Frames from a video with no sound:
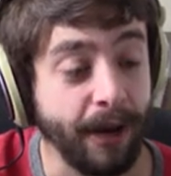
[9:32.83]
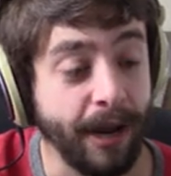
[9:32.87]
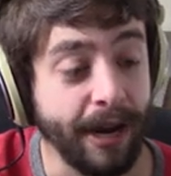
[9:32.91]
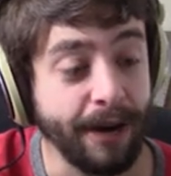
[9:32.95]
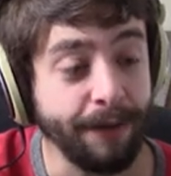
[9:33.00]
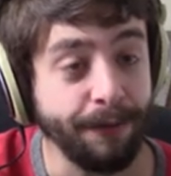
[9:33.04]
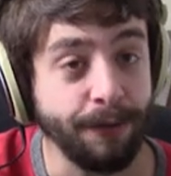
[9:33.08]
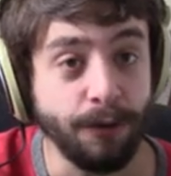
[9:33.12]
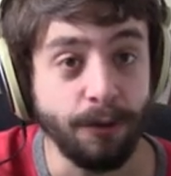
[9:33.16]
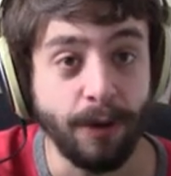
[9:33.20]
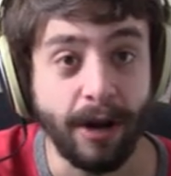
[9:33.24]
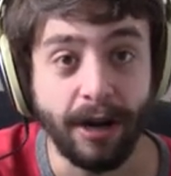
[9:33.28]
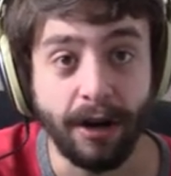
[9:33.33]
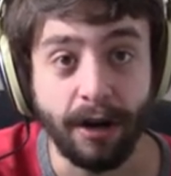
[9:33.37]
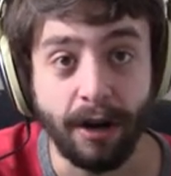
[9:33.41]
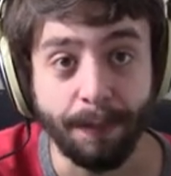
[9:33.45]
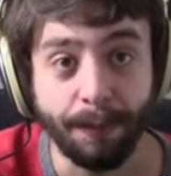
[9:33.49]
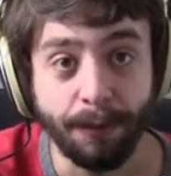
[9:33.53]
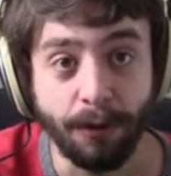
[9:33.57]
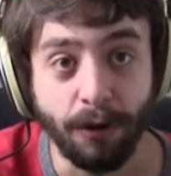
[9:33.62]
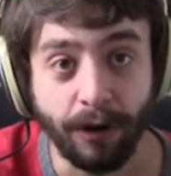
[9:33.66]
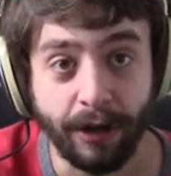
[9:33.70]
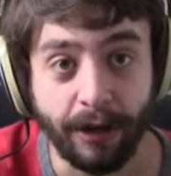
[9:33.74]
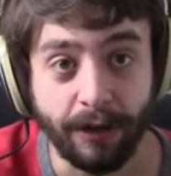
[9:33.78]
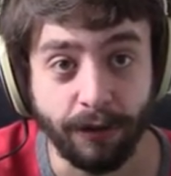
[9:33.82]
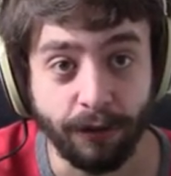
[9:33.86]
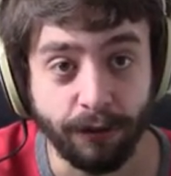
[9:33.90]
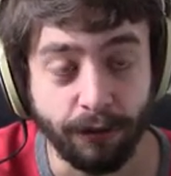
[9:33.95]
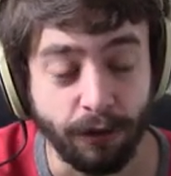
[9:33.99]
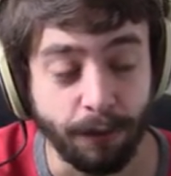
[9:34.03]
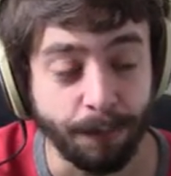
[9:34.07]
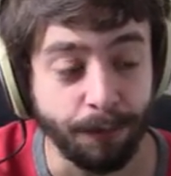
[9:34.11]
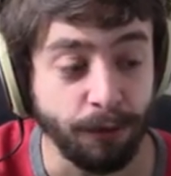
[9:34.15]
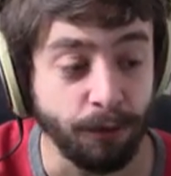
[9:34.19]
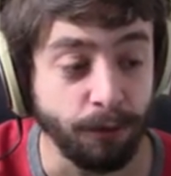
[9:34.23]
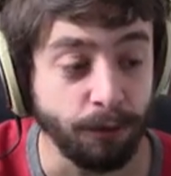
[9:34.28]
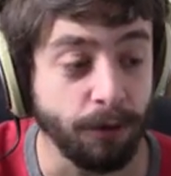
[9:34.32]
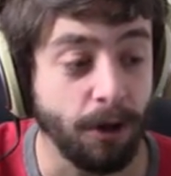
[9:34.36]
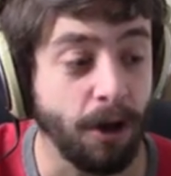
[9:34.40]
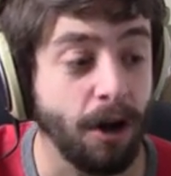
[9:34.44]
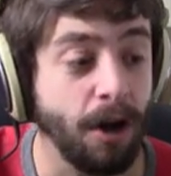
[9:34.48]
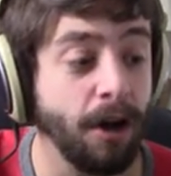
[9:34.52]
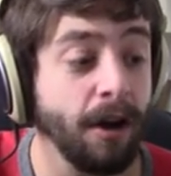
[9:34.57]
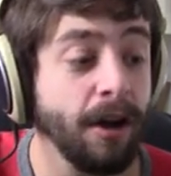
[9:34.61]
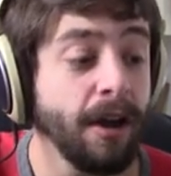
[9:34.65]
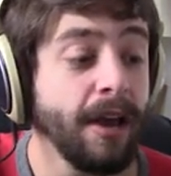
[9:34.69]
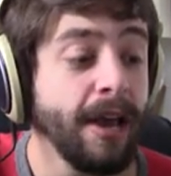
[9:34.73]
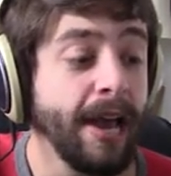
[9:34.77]
And if you ended up cooking the soup too
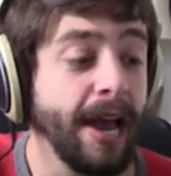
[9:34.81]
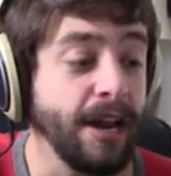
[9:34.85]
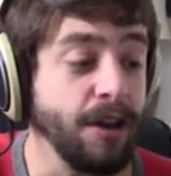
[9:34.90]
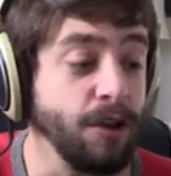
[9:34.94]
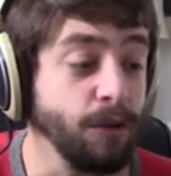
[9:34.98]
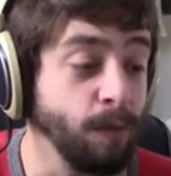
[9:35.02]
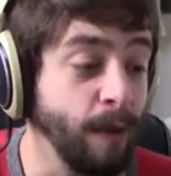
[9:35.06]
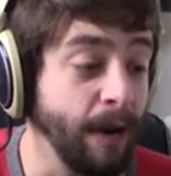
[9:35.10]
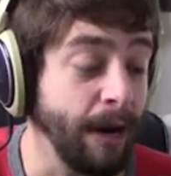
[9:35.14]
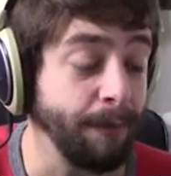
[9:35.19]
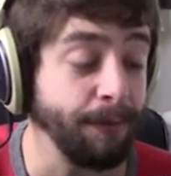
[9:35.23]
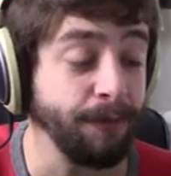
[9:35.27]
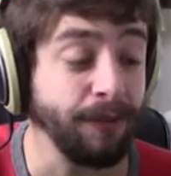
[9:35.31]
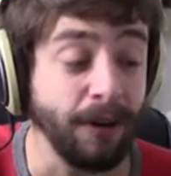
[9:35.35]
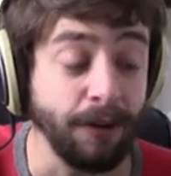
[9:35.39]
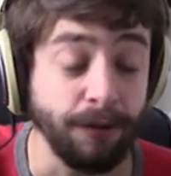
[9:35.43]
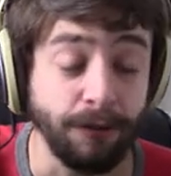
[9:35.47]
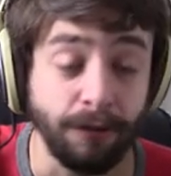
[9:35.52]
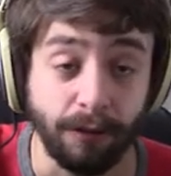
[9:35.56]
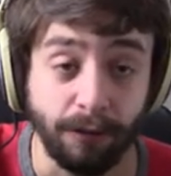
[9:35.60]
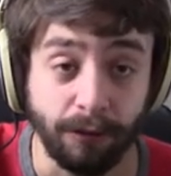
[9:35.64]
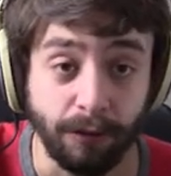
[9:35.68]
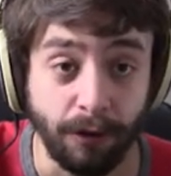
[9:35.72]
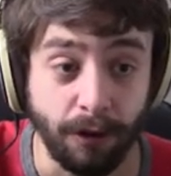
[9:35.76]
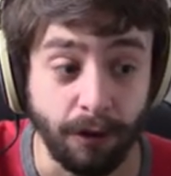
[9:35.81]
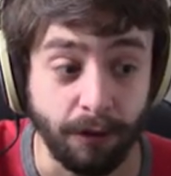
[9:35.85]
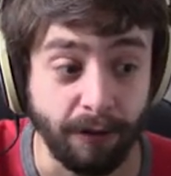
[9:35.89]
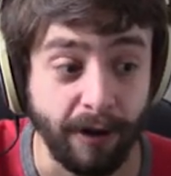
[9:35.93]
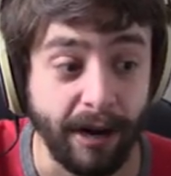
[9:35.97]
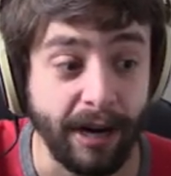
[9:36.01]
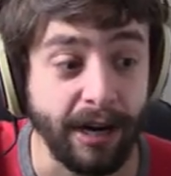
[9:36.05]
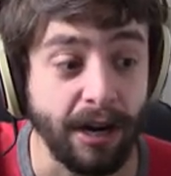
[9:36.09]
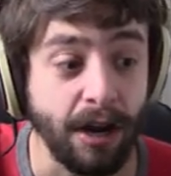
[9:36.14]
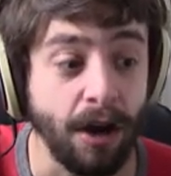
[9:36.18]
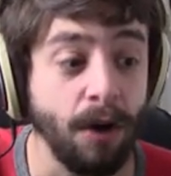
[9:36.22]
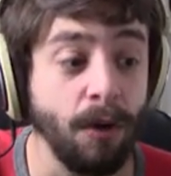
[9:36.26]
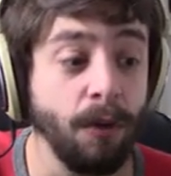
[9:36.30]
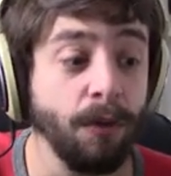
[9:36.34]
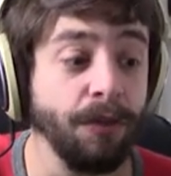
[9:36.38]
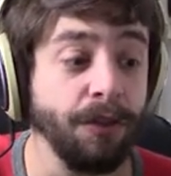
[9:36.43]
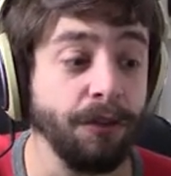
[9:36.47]
long and you went upstairs to listen to the radio,